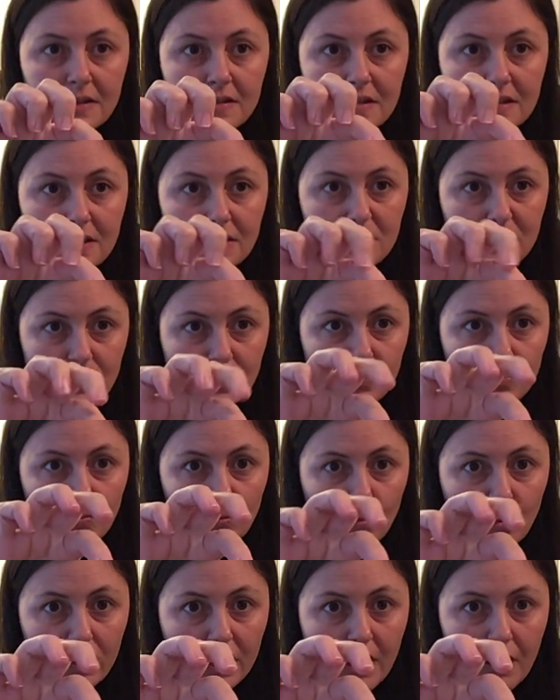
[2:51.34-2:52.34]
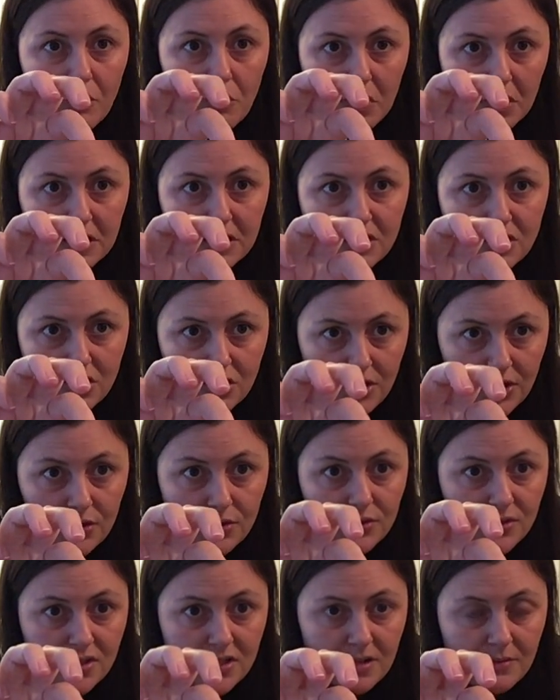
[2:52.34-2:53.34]
That's what I wanted to
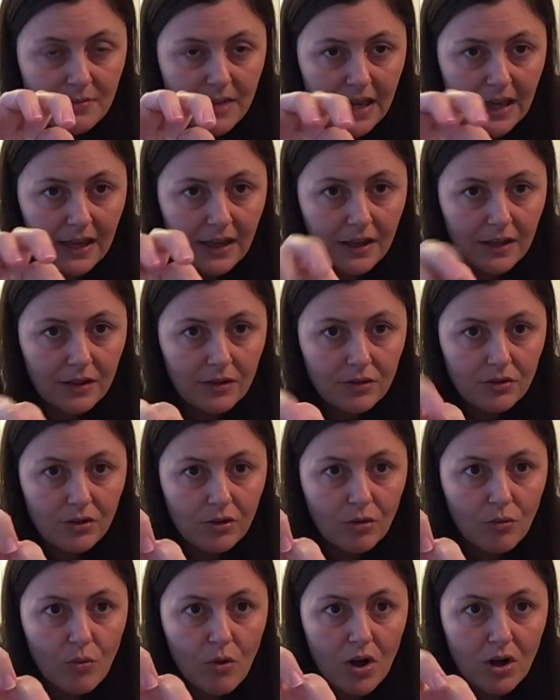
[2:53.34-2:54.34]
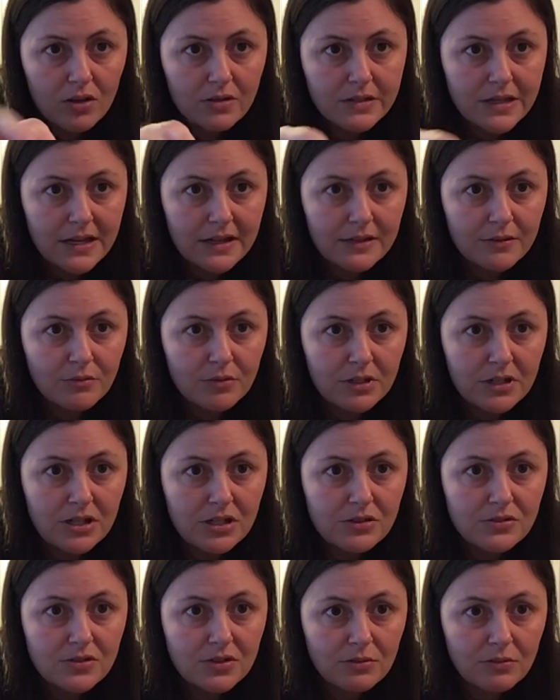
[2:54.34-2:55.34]
use to make the walls. I didn't want to
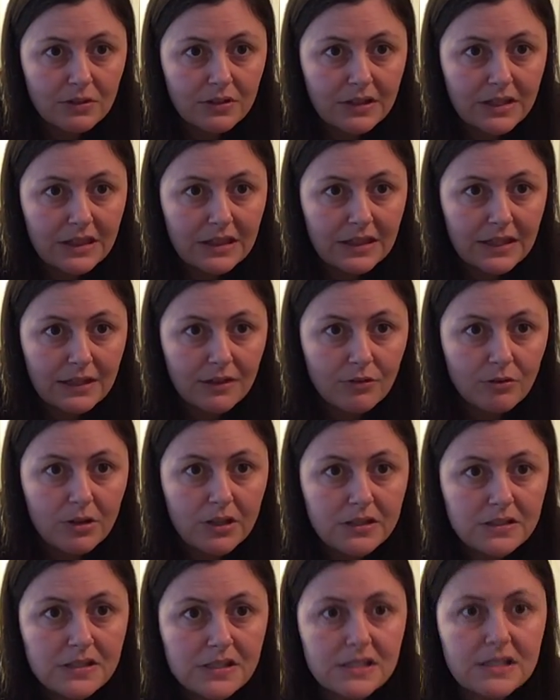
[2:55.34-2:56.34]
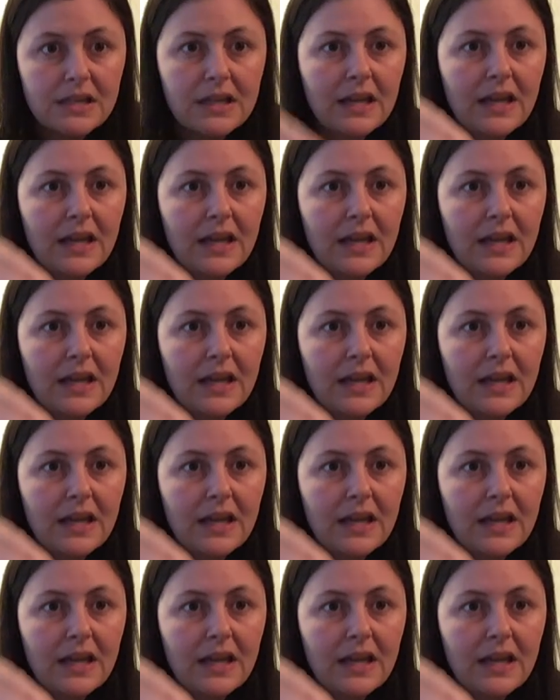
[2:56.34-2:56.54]
use the really thick ones.